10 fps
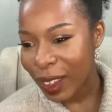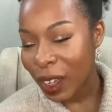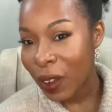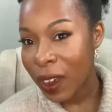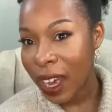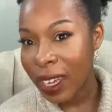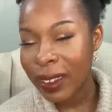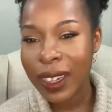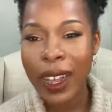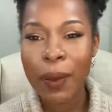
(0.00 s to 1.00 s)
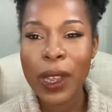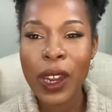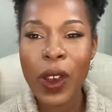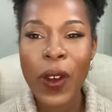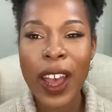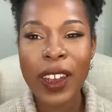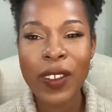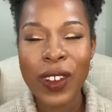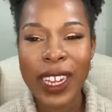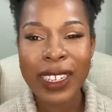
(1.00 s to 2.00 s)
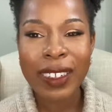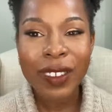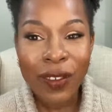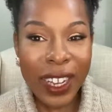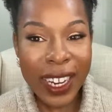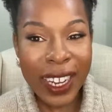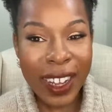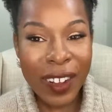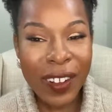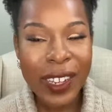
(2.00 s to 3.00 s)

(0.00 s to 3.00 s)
you guys, let me know how you like this video.